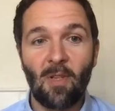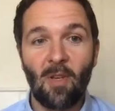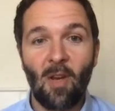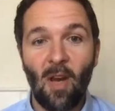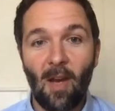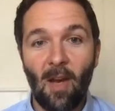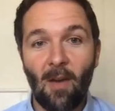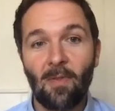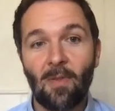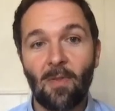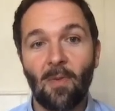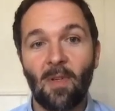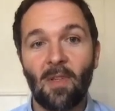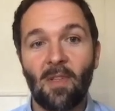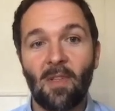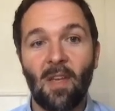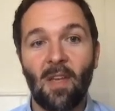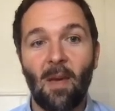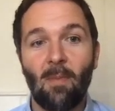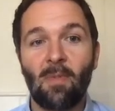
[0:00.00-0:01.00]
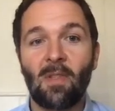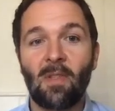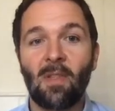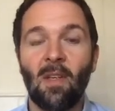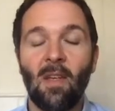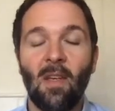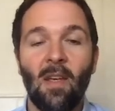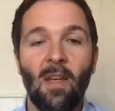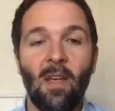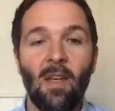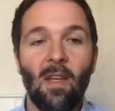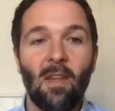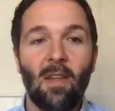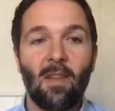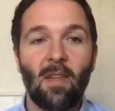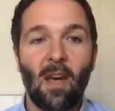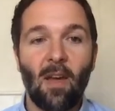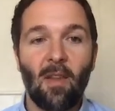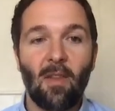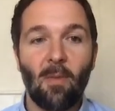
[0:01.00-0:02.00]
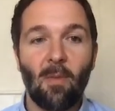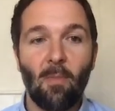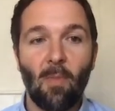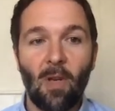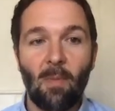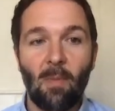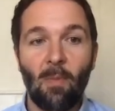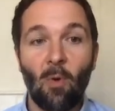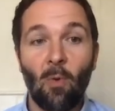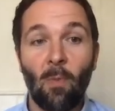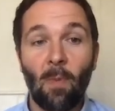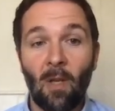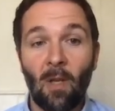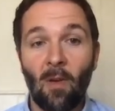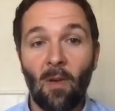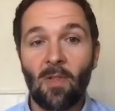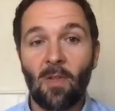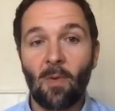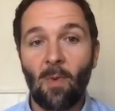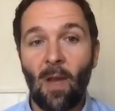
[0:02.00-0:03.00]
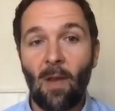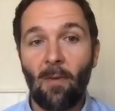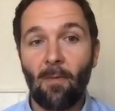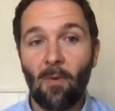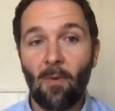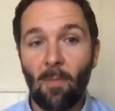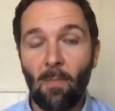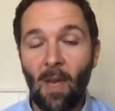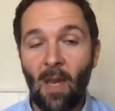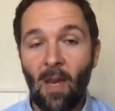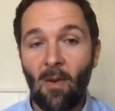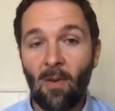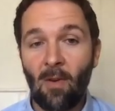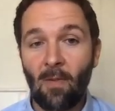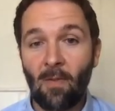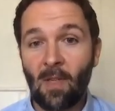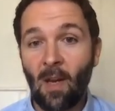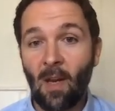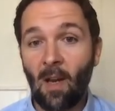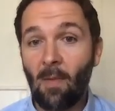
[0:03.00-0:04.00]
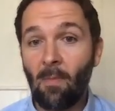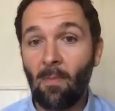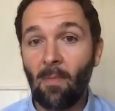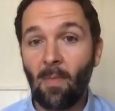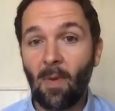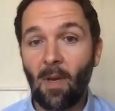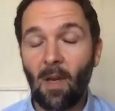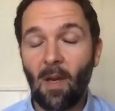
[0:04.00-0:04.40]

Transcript: You have to accept that the money will be locked away for a period of time.